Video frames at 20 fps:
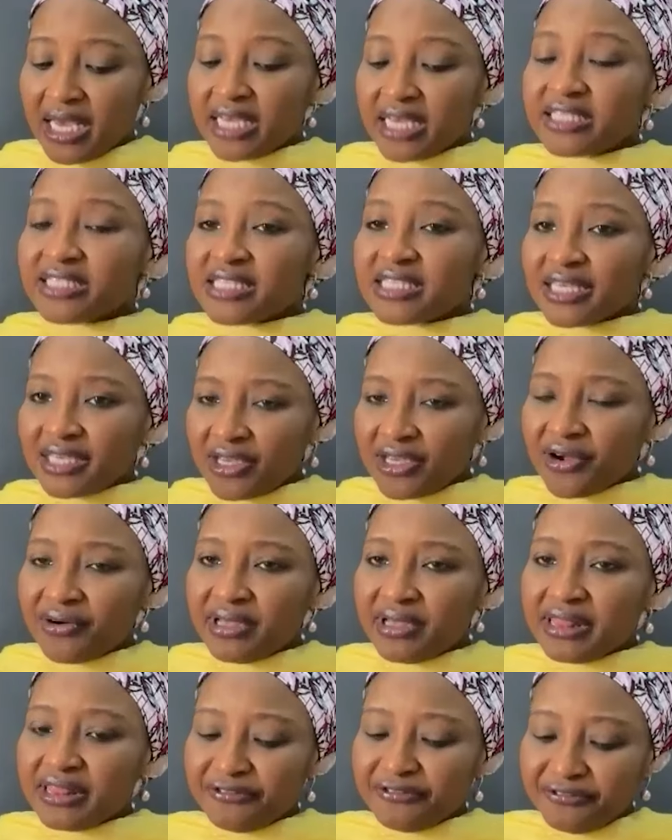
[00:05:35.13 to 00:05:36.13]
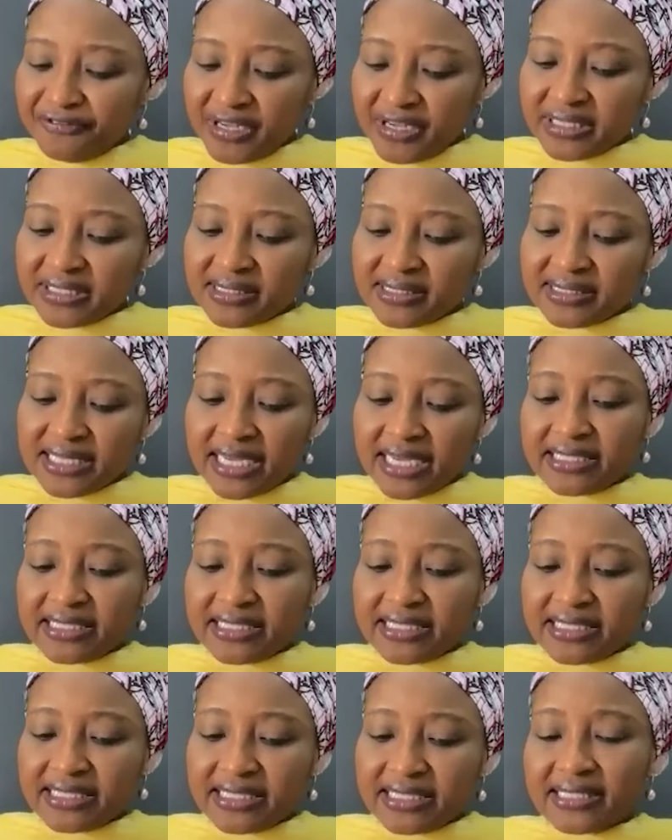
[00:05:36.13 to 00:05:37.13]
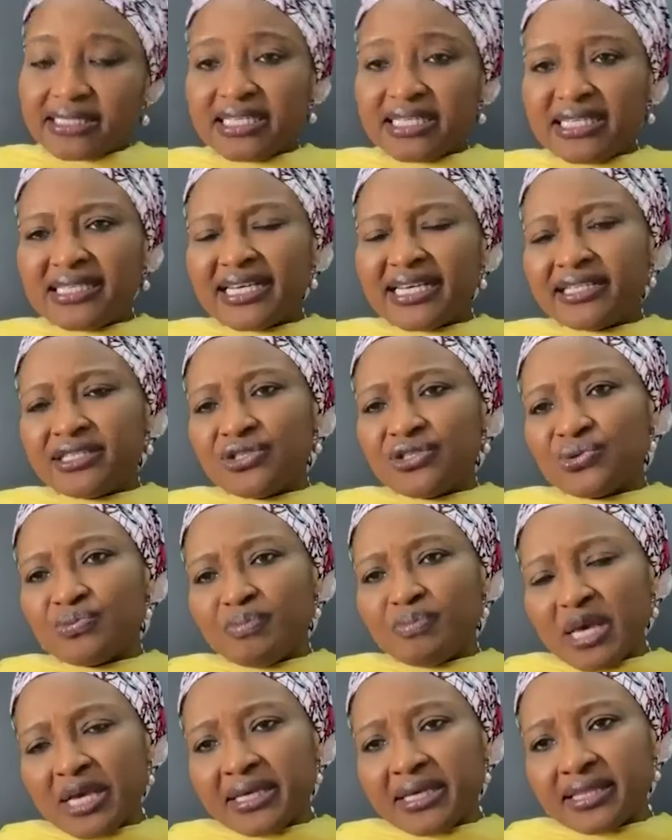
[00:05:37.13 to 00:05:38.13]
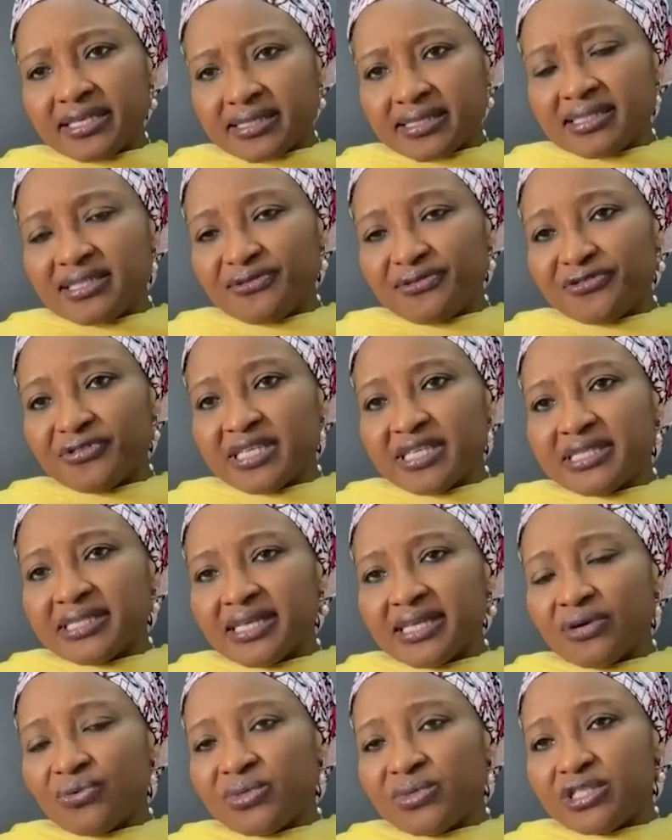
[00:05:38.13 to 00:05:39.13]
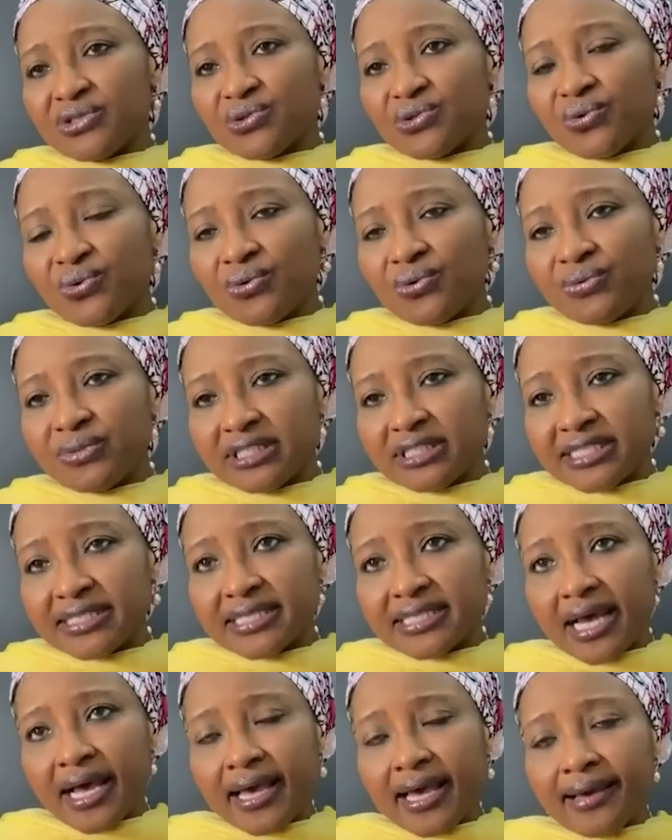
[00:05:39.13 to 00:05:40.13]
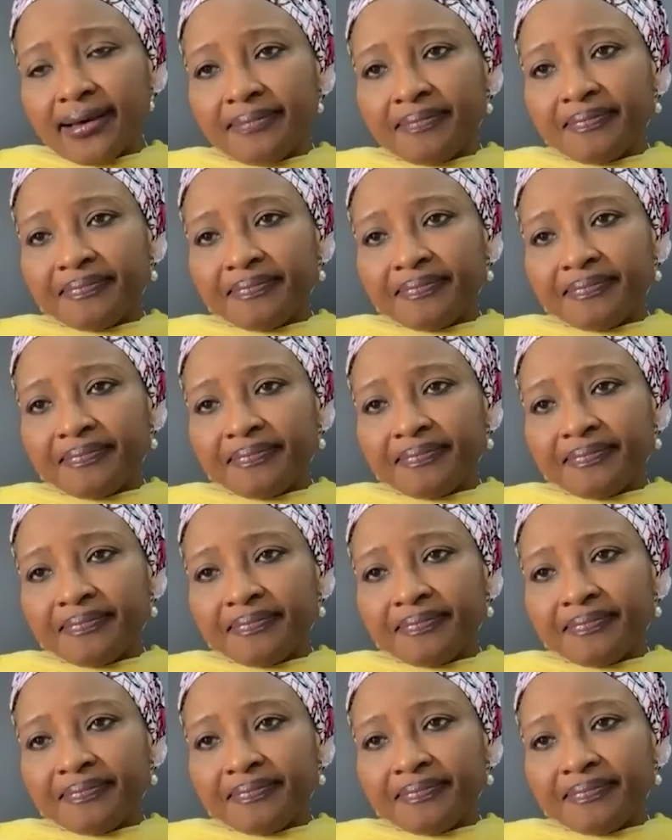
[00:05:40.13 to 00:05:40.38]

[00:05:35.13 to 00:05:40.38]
in securing the funds that is needed to make this difference that we so desire?